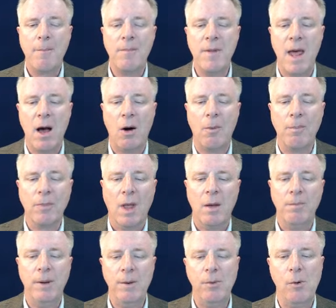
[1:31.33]
Now,
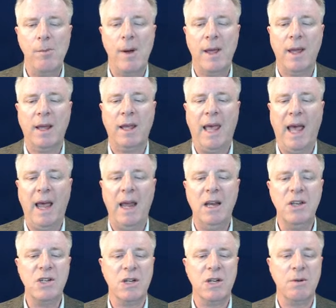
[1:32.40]
people may
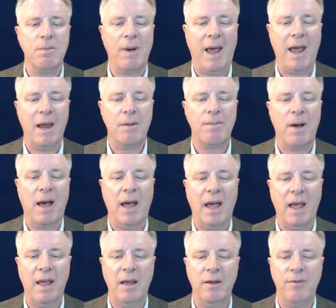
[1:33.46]
engage in bad
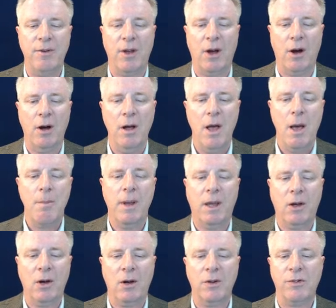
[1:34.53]
behavior
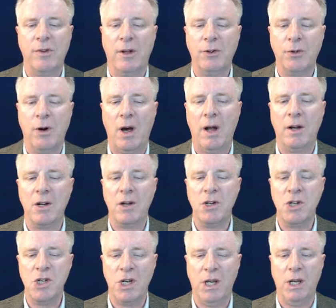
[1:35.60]
because they're trying to
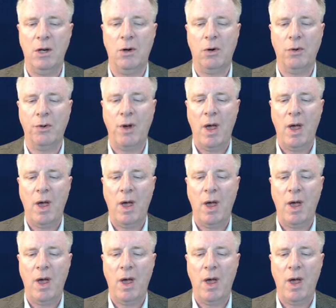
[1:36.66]
shield